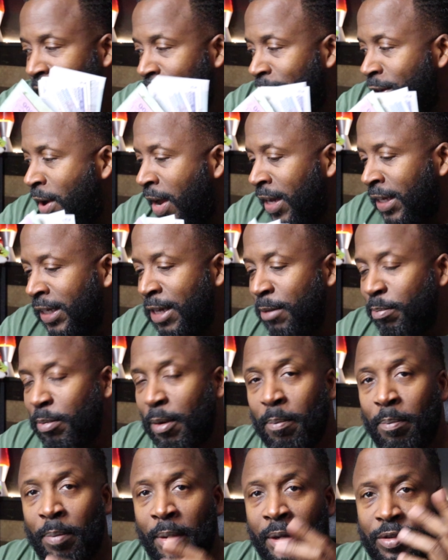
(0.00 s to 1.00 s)
You know, I keep
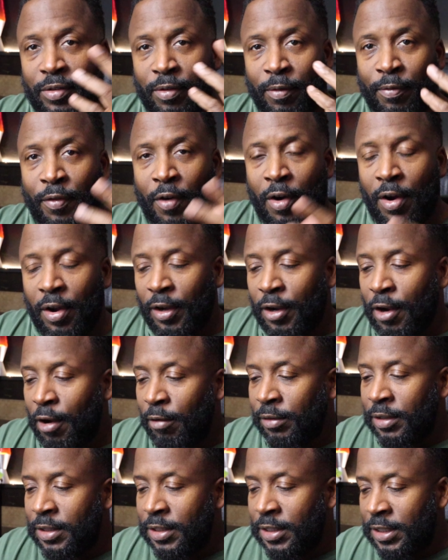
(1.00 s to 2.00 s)
a bunch of foreign
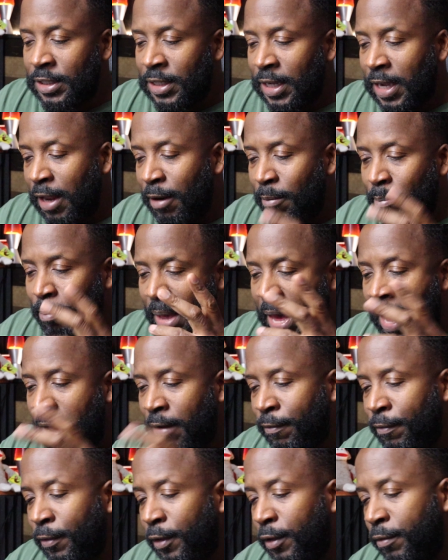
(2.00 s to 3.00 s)
currencies. I got a bag
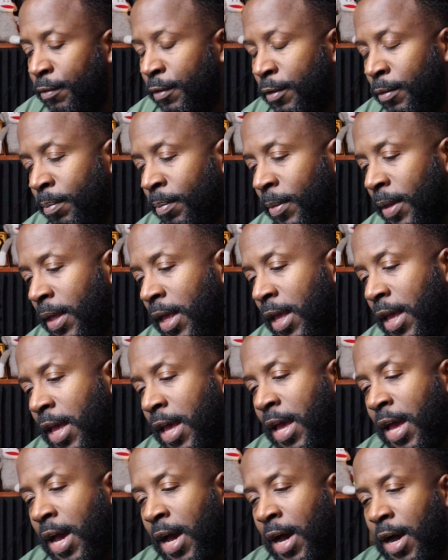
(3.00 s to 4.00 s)
full of them.
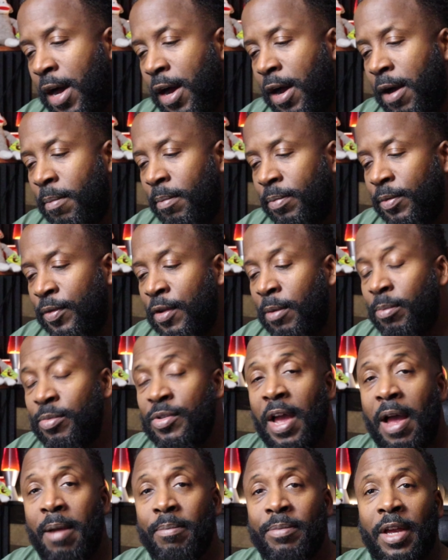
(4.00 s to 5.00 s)

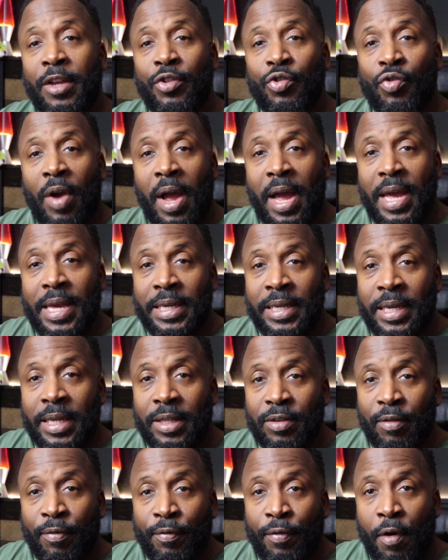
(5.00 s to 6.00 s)
Sometimes I try and
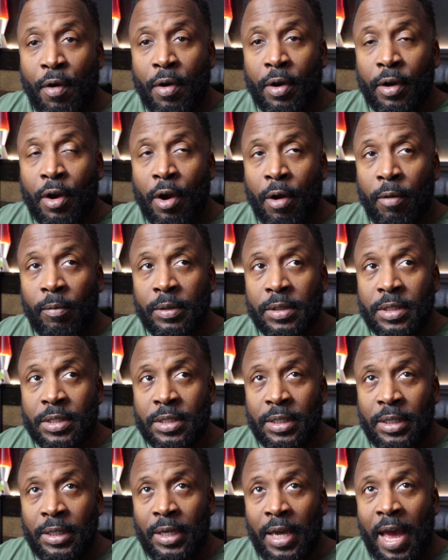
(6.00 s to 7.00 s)
get the foreign
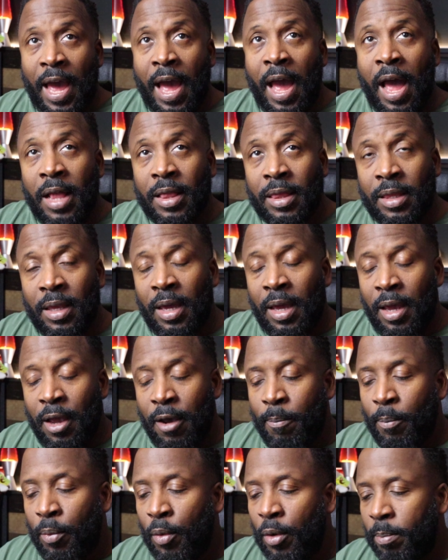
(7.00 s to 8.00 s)
currency at the
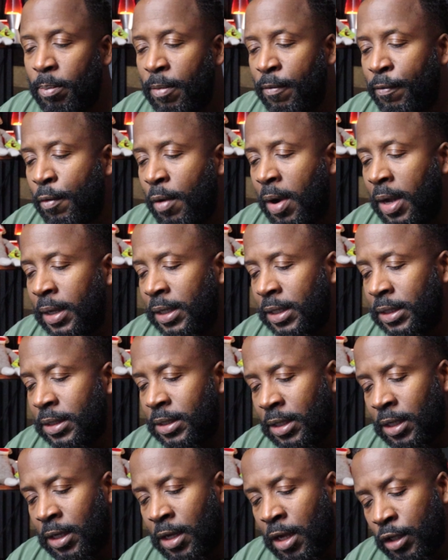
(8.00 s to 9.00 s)
airport before I get
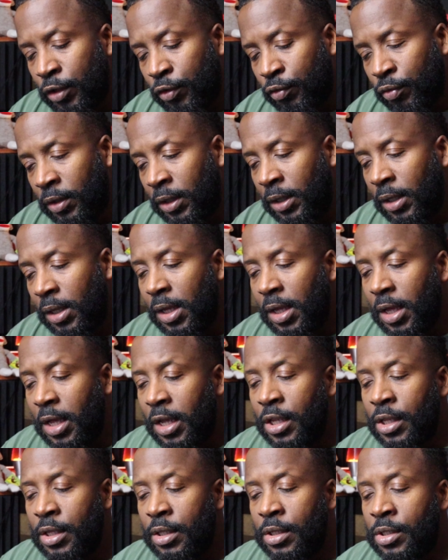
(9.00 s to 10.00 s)
to the country,
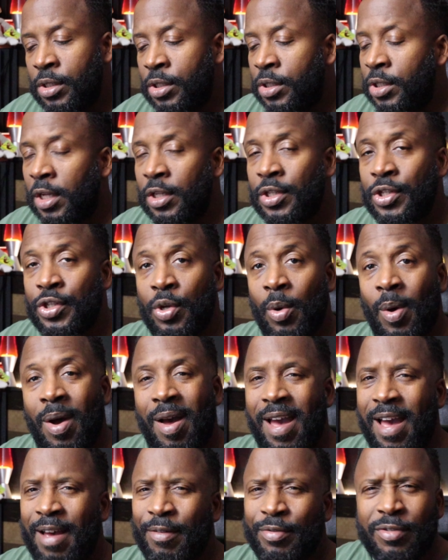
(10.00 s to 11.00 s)
just so
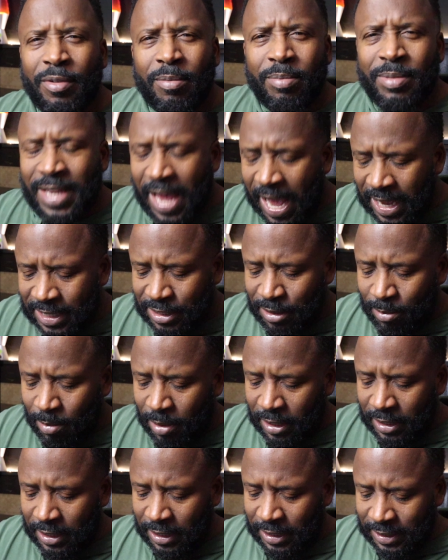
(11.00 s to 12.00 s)
I have some taxi
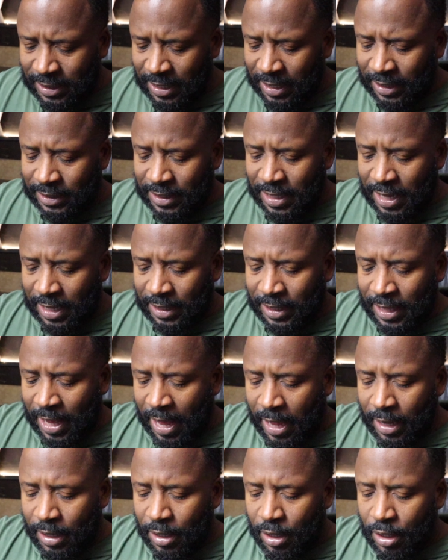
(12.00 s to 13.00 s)
money and things like that.